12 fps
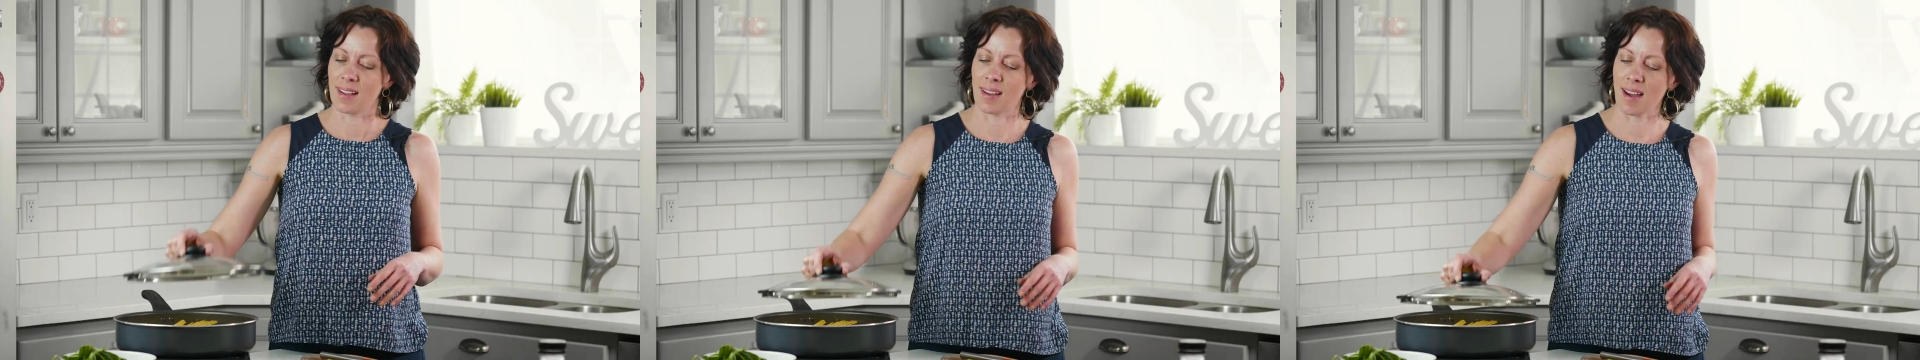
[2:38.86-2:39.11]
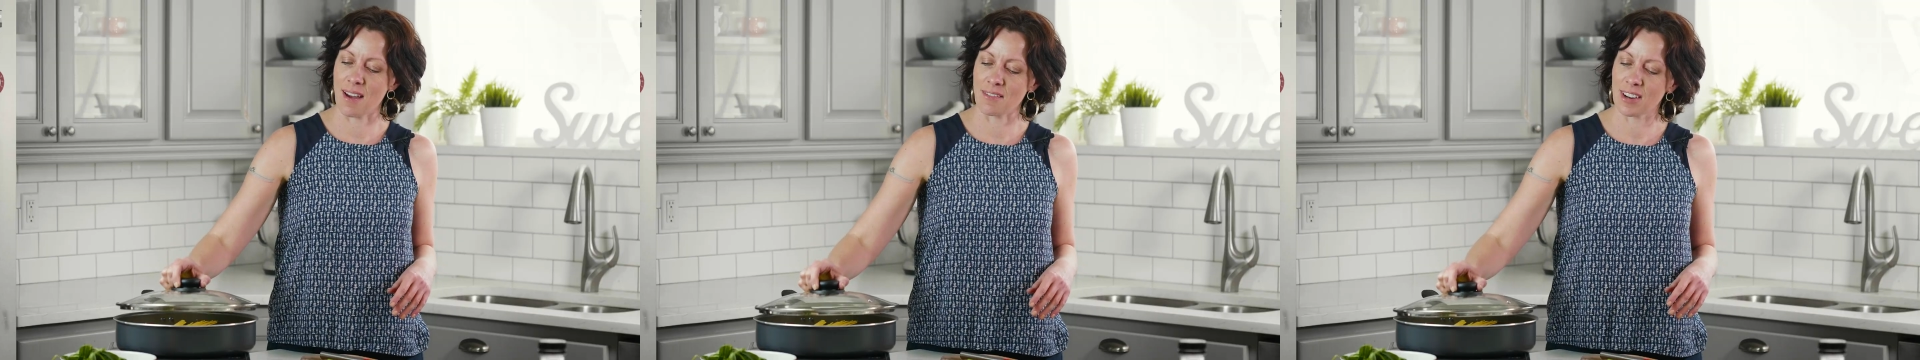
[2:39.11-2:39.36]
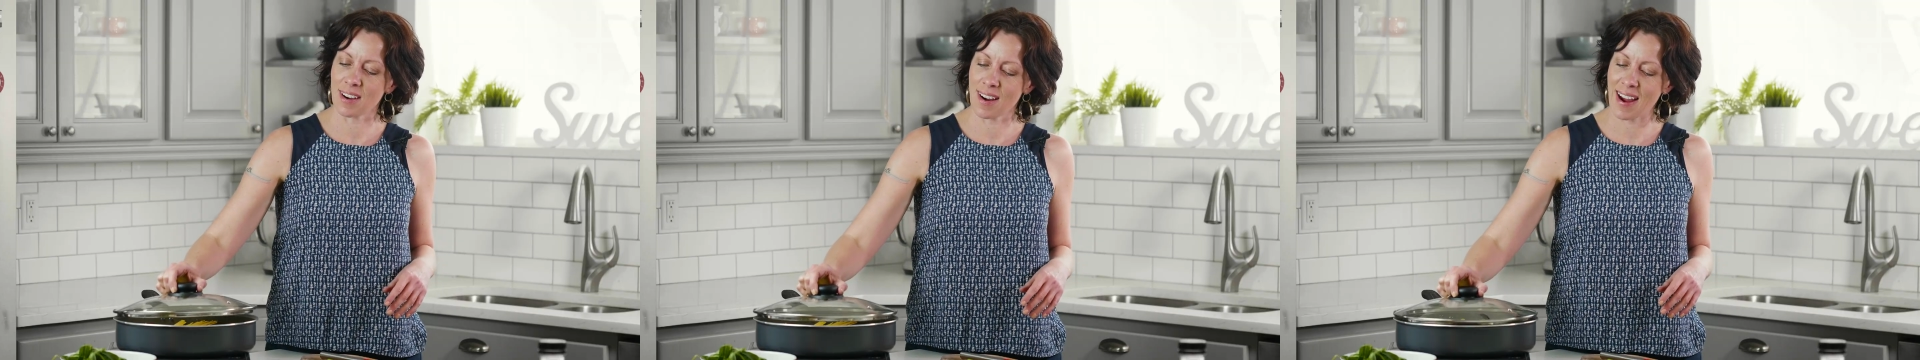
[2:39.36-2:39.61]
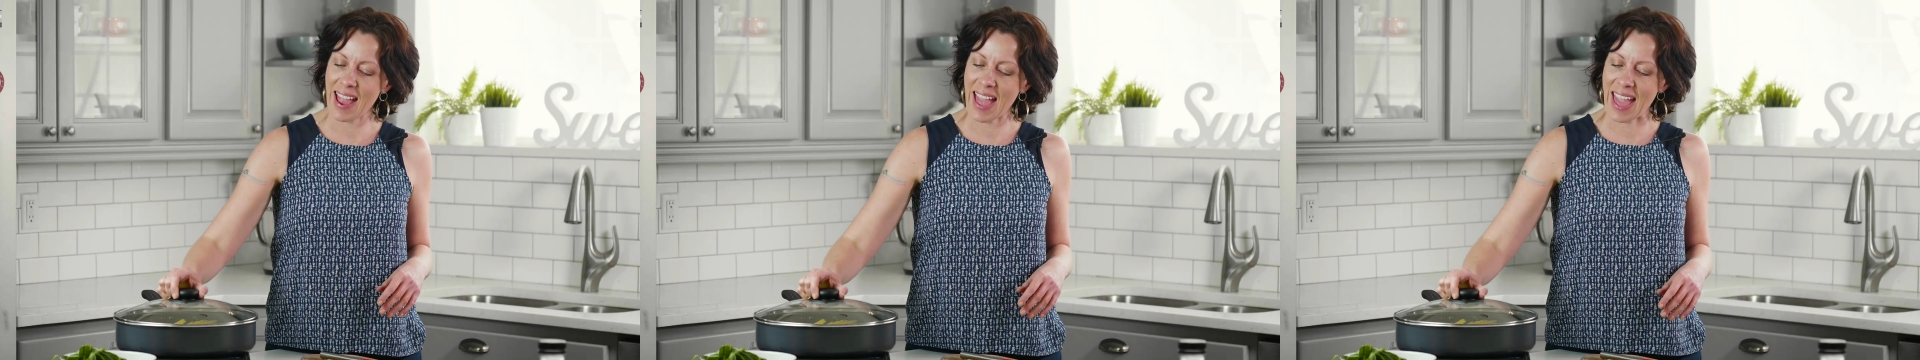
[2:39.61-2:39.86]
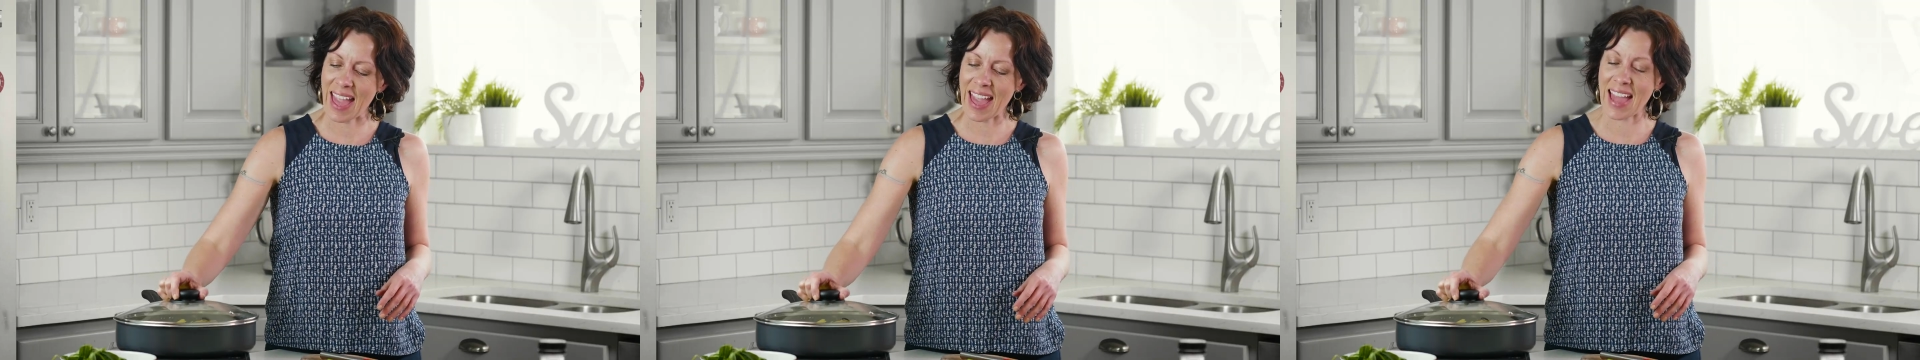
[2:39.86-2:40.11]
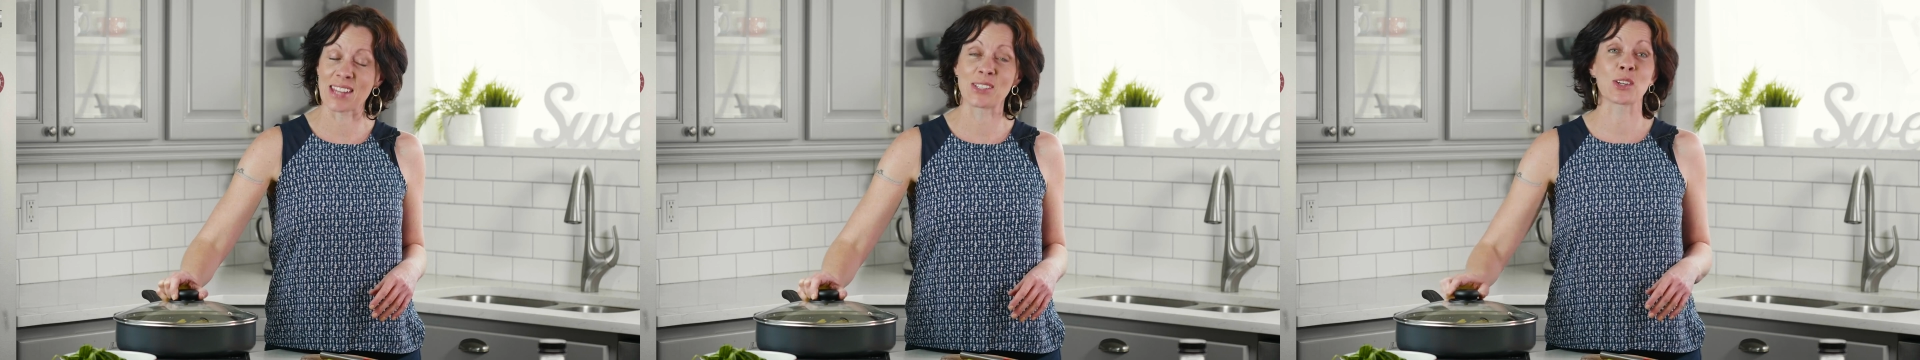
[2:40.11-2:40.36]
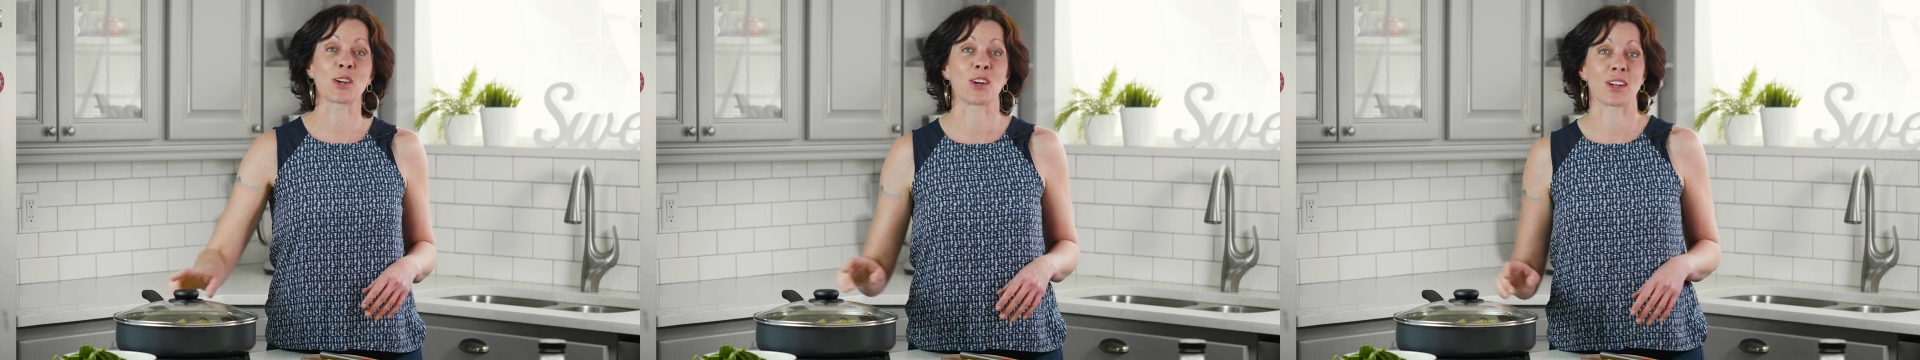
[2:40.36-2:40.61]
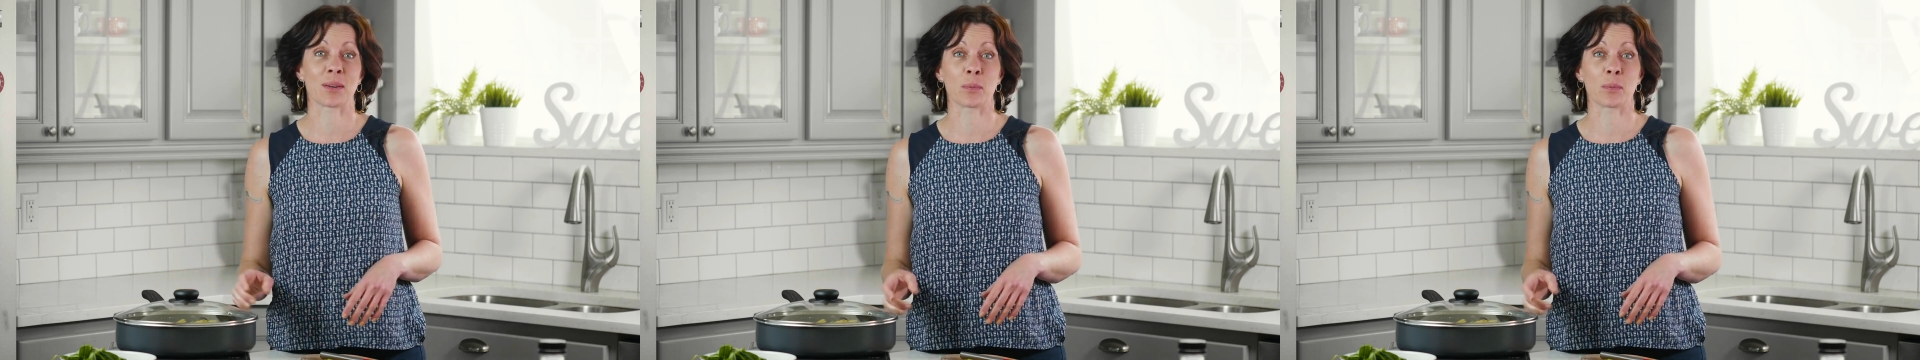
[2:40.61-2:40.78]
Cover and cook.